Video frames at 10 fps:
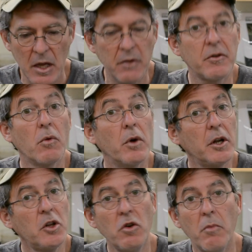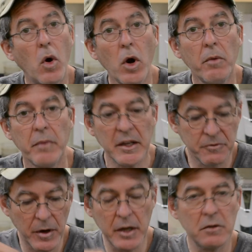If you want to do more, that's
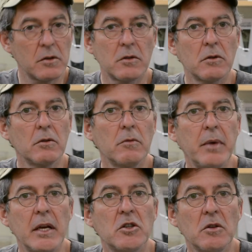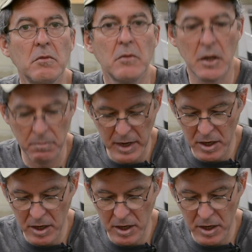fine. Just turn the page and